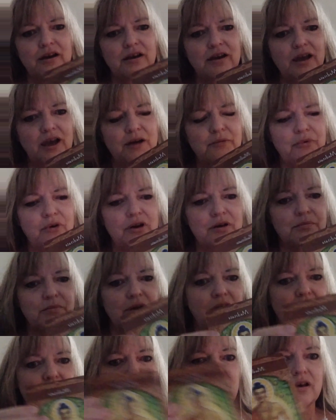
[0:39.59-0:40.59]
Okay, bottom
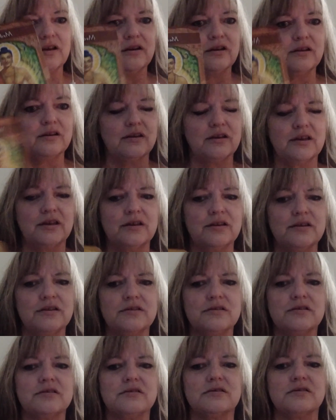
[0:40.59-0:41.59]
card
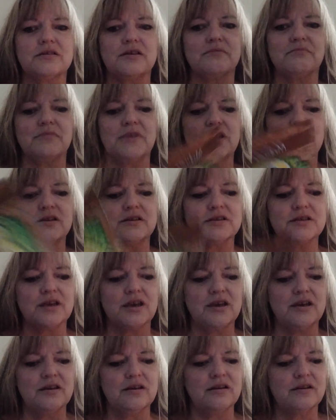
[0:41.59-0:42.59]
is
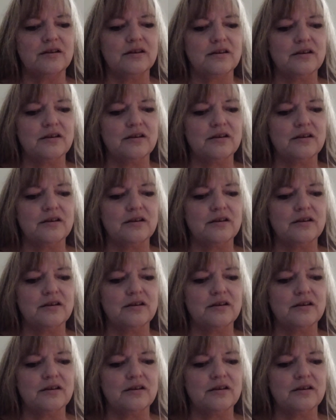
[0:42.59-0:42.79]
meditate.